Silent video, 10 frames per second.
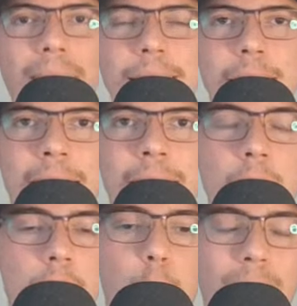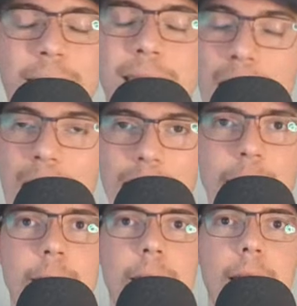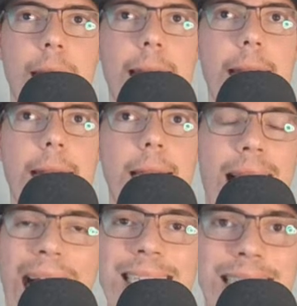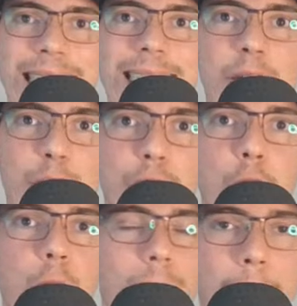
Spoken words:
White Sox last season, if you don't